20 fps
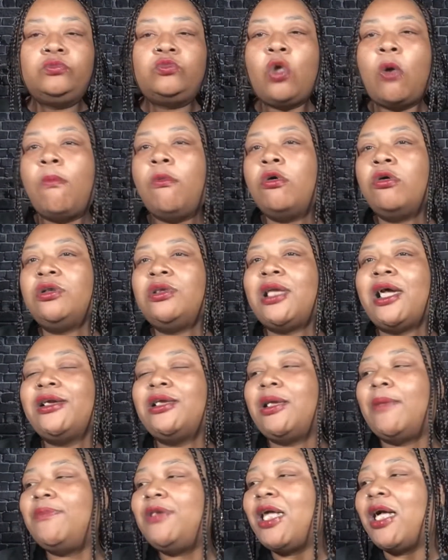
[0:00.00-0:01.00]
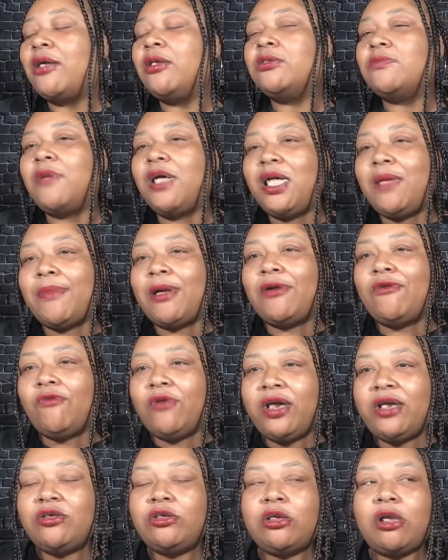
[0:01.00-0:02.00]
More than likely, I'm not because I'm going to have my
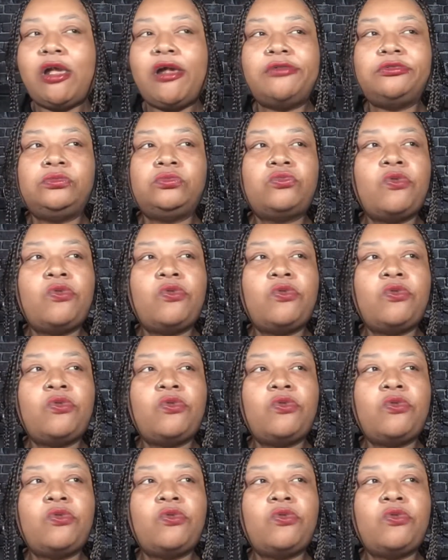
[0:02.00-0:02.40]
grandson.